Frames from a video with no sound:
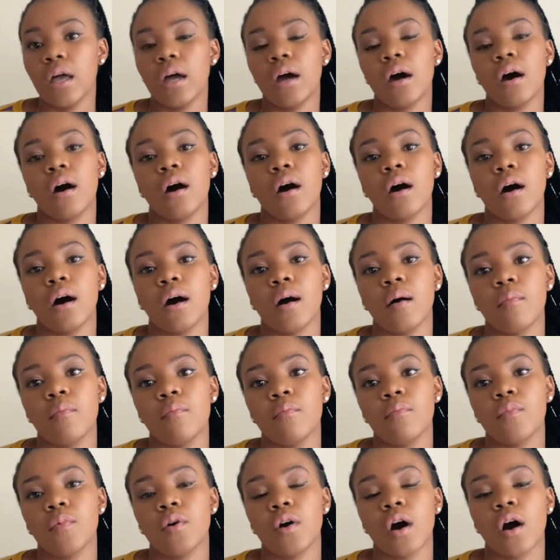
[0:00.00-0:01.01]

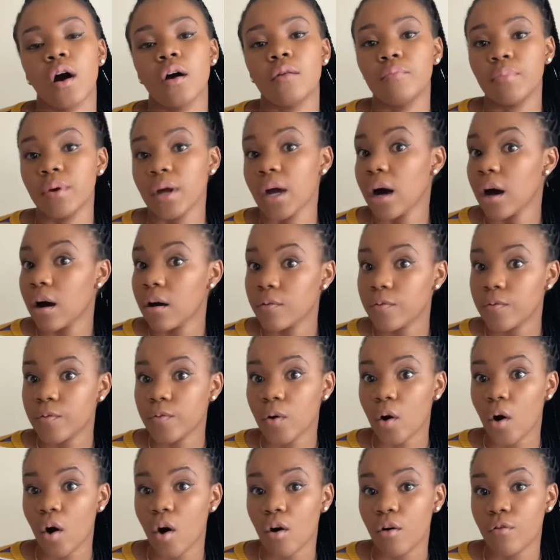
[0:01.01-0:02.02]
on behalf
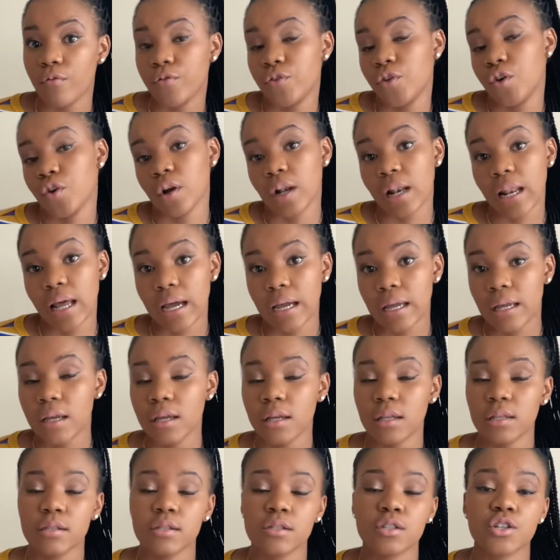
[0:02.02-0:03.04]
of your
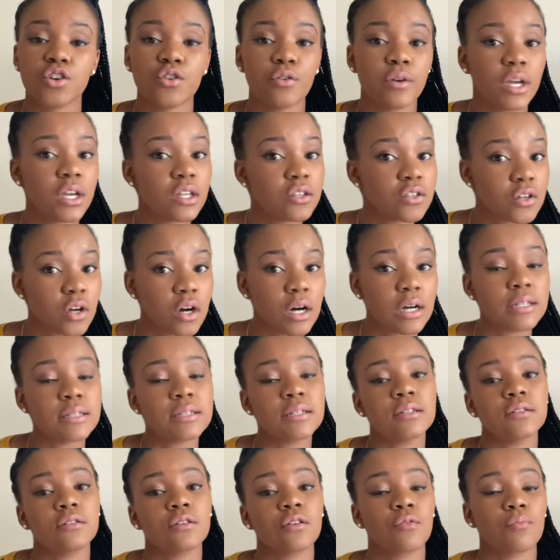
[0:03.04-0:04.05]
client, create
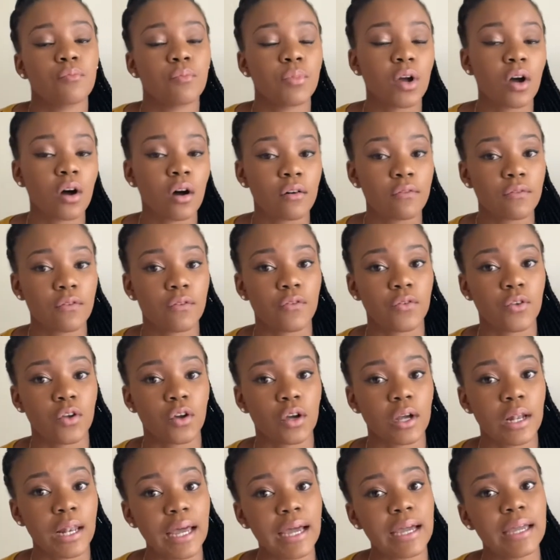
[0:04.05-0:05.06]
content on behalf of your
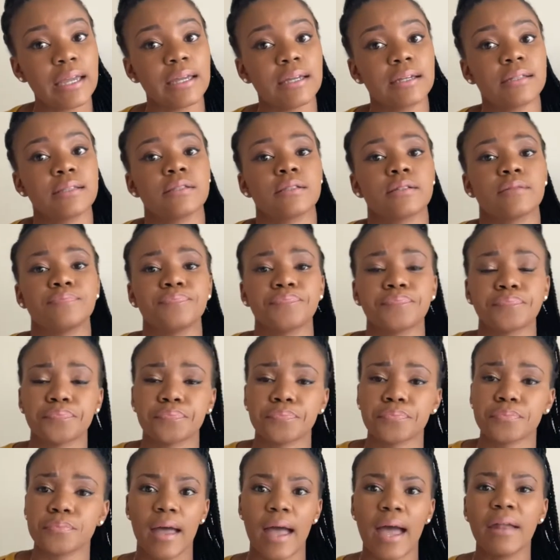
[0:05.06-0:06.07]
client,
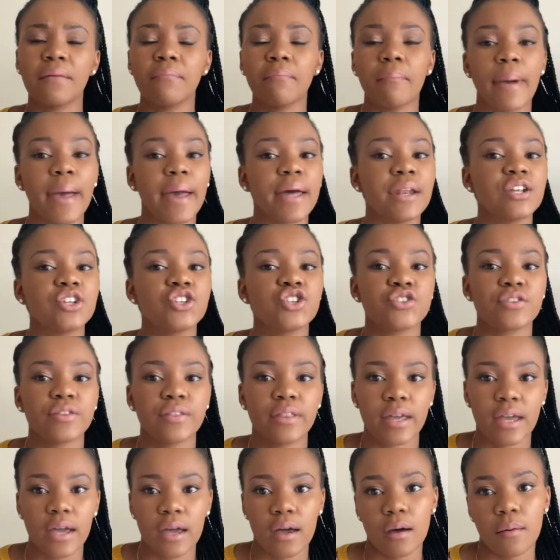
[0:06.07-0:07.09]
and manage
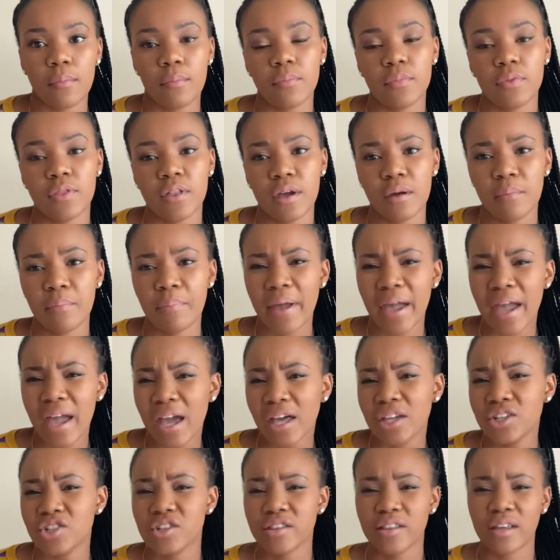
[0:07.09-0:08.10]
their
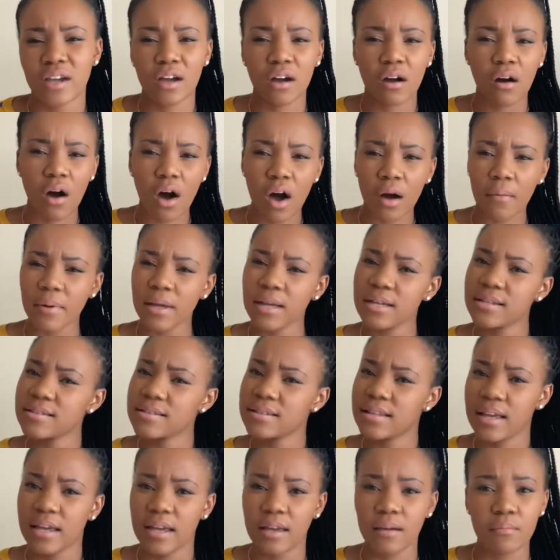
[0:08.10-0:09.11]
page, their comments,
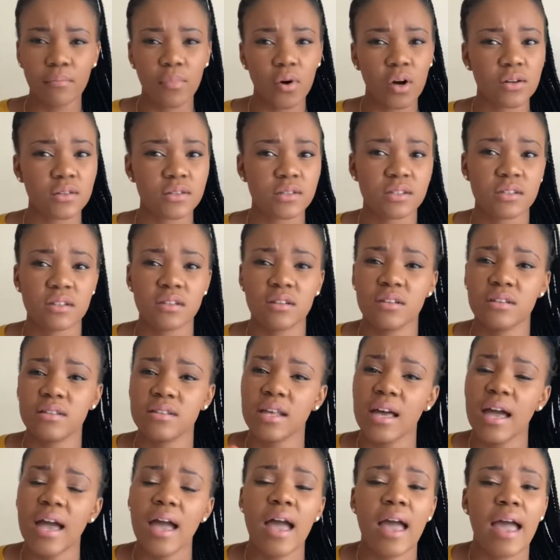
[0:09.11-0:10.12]
their inboxes,
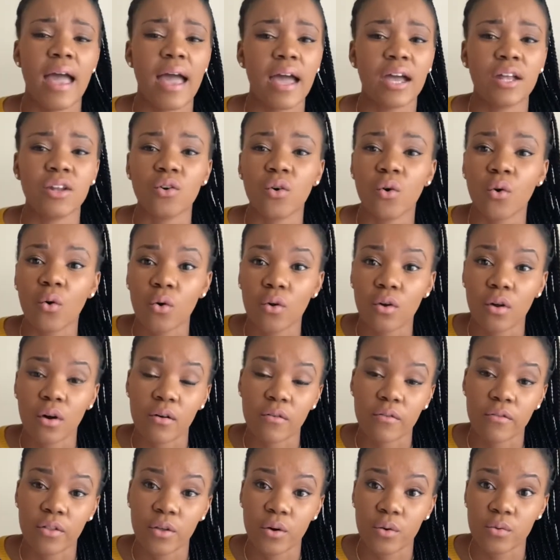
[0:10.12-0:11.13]
and all
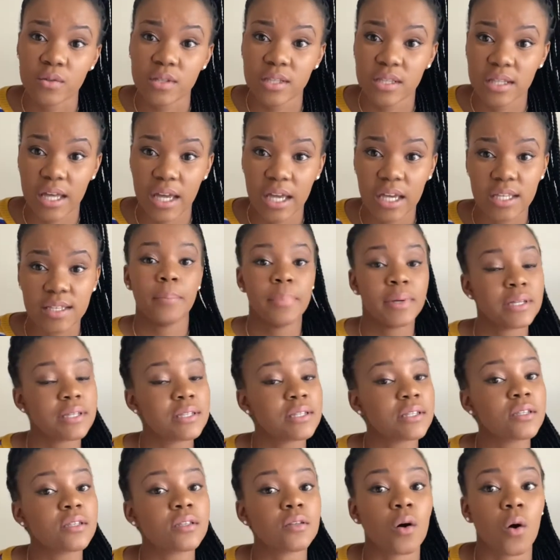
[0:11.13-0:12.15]
of those things.
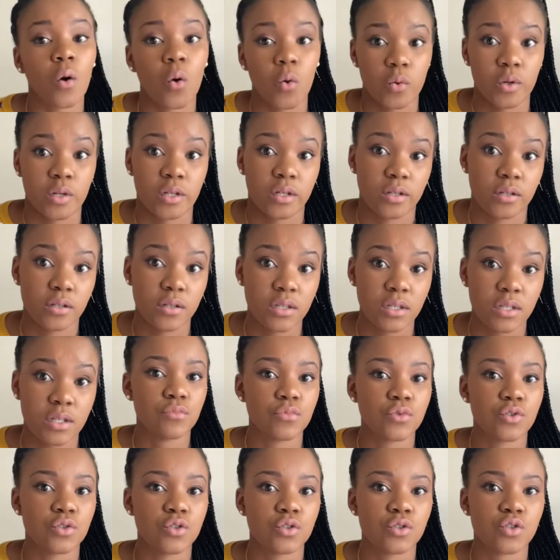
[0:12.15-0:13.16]
Business owners
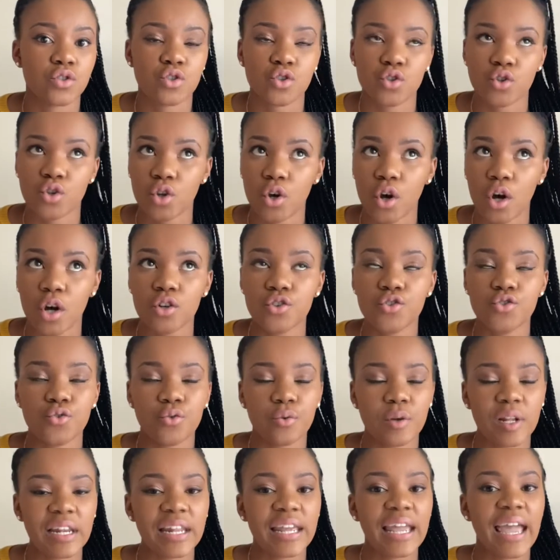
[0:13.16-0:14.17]
do not
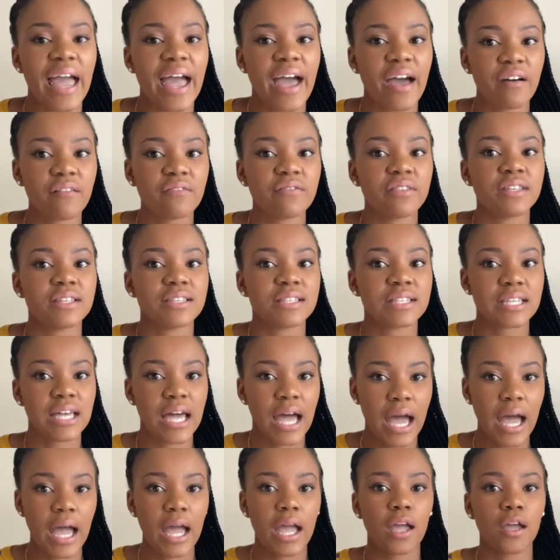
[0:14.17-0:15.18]
really have the
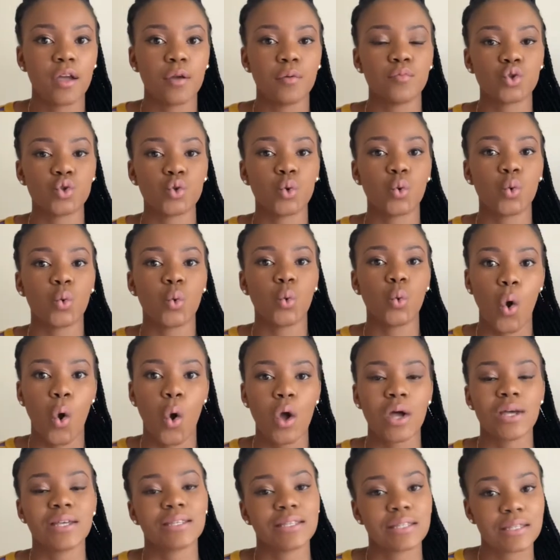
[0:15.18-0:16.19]
time to
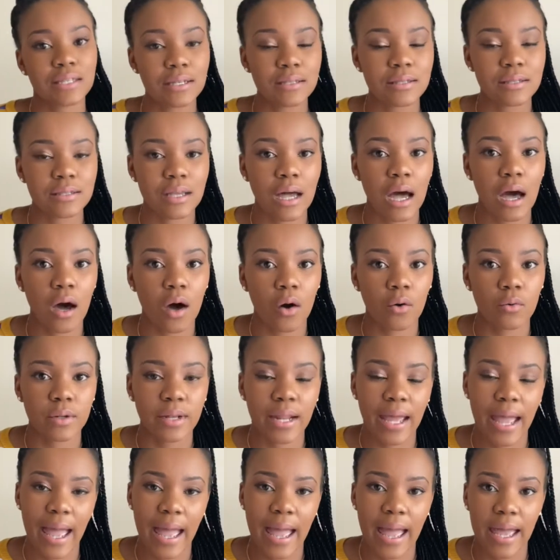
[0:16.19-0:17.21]
sit
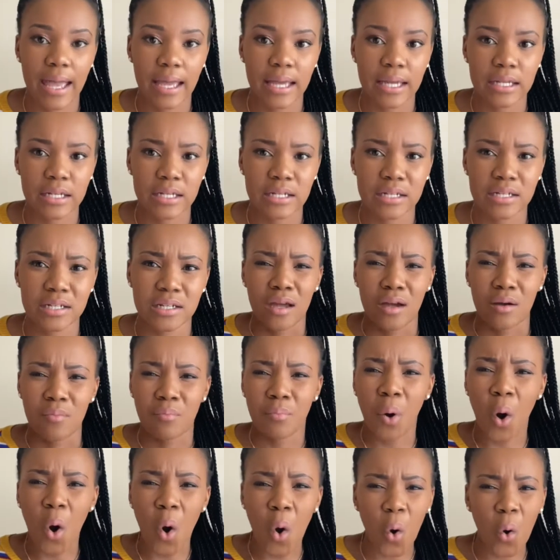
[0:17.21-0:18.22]
down and
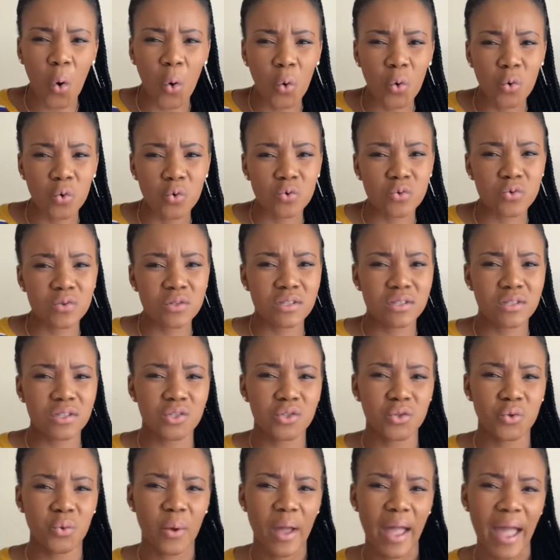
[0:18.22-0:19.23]
post,
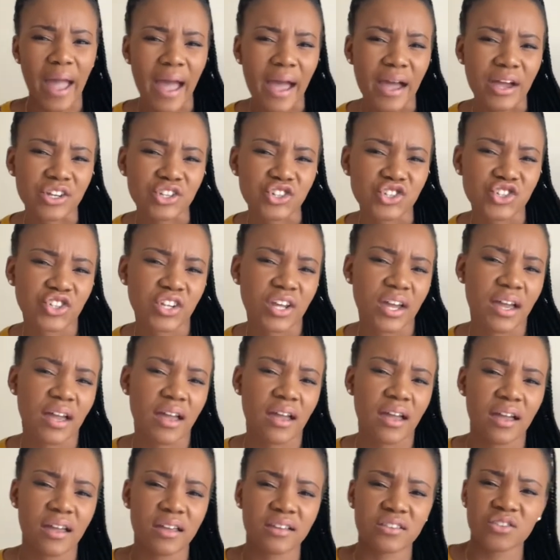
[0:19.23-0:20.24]
do
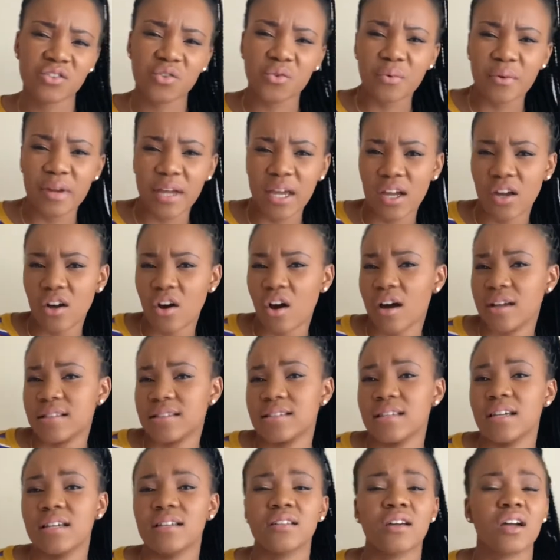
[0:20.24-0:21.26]
hashtags, create
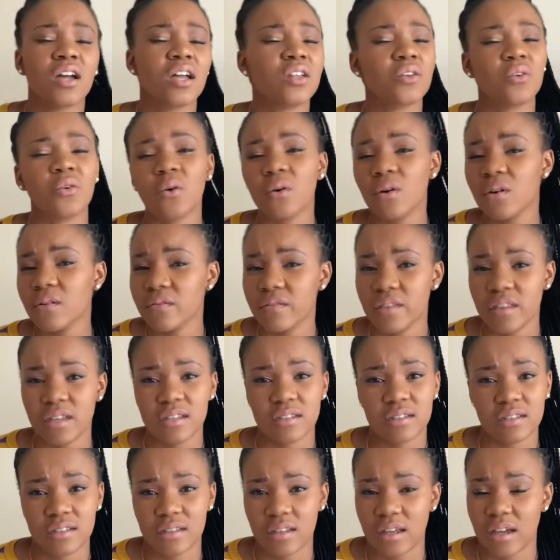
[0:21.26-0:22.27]
content, and all of
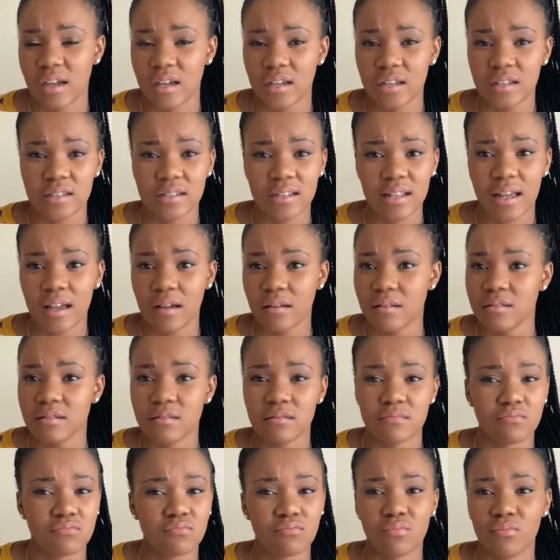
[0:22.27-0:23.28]
these things. Like,
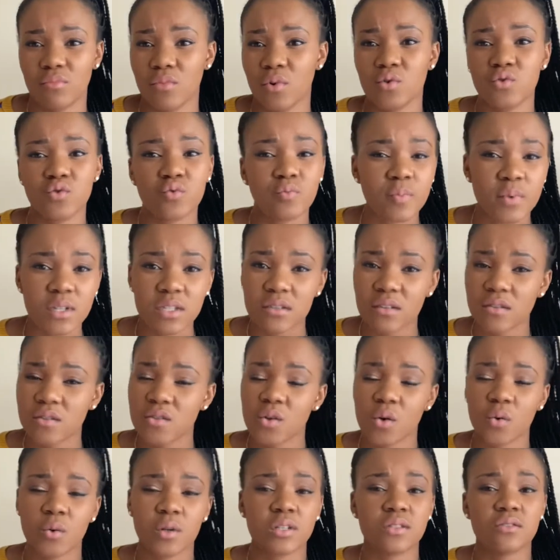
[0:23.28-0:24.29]
most business
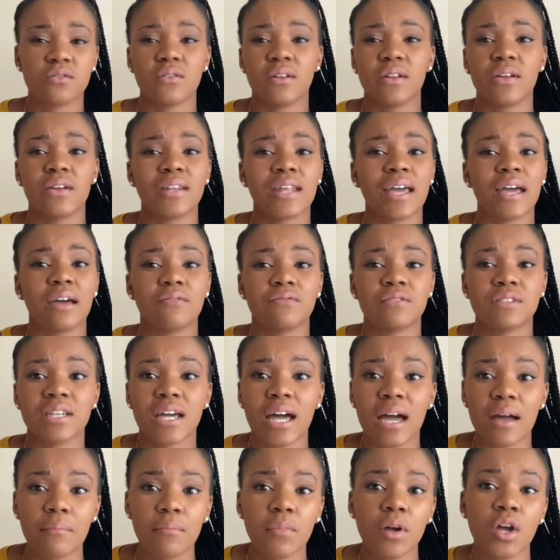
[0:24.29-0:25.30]
owners do not have
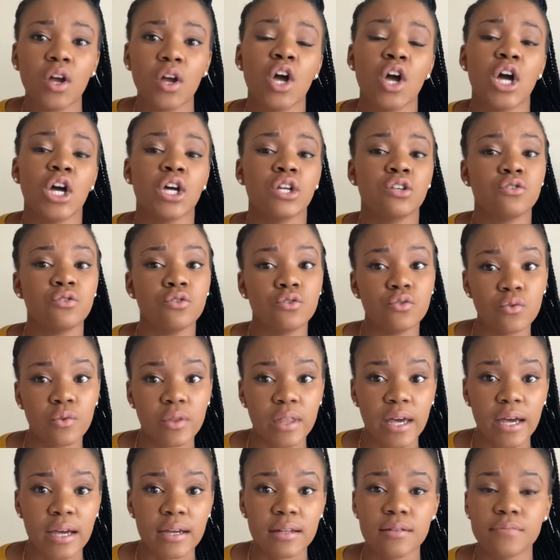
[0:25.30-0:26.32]
time to do
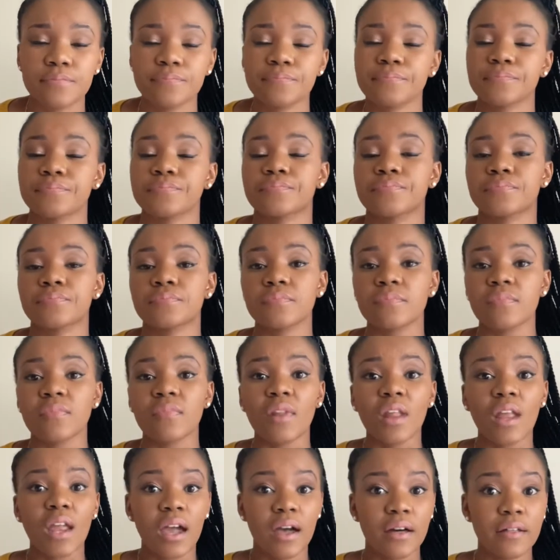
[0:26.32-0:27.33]
that.
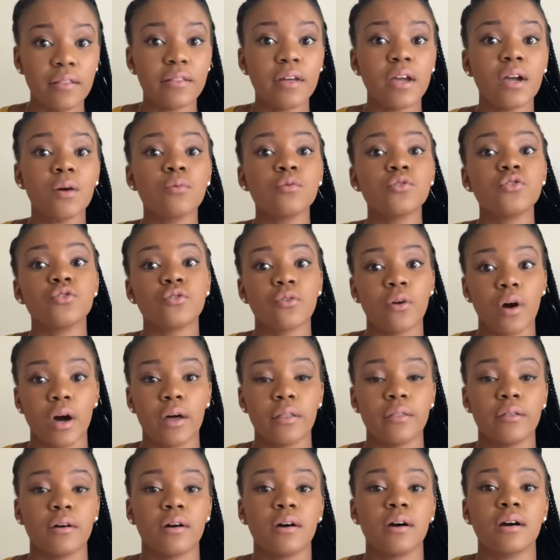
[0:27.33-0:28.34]
They would
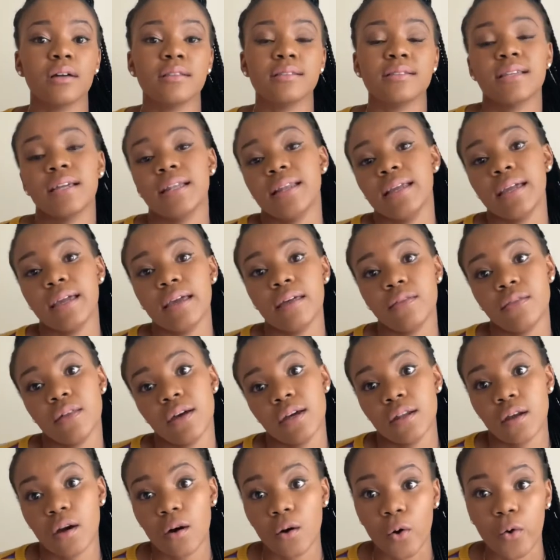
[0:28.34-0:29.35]
rather delegate
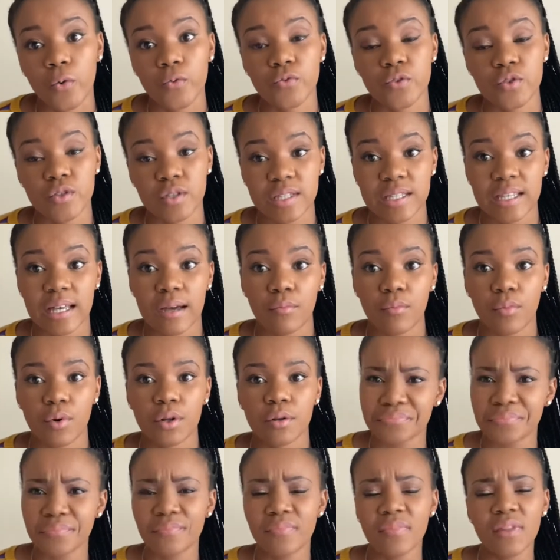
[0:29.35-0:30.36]
that off to someone.
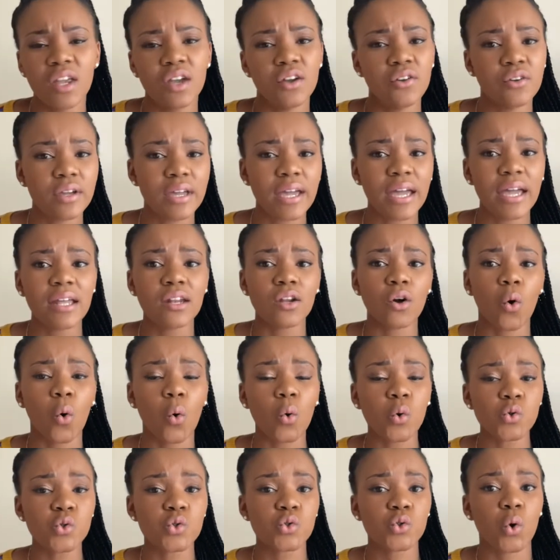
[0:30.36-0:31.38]
You can
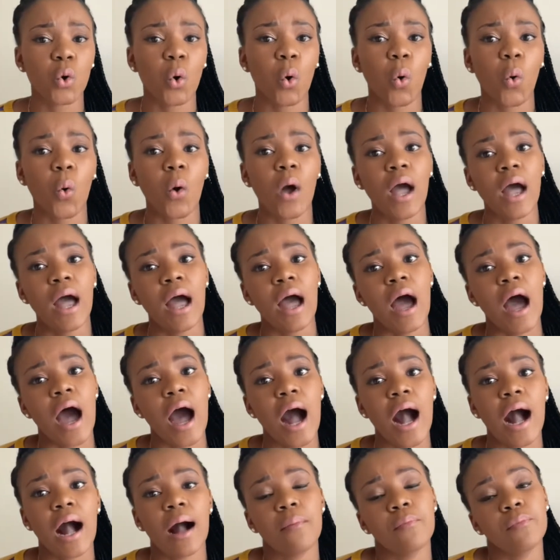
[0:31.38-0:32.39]
also
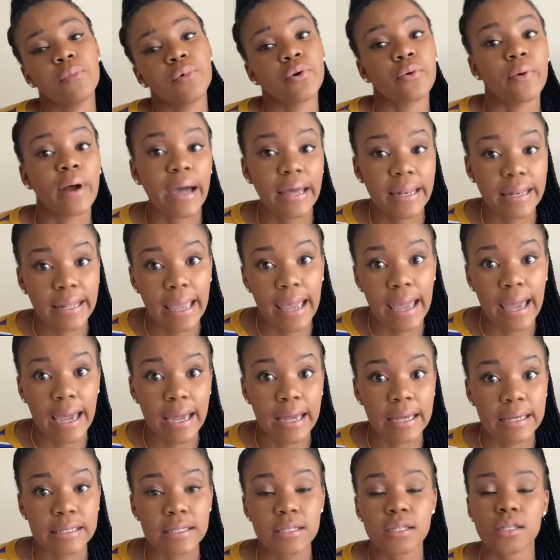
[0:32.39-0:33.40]
run ads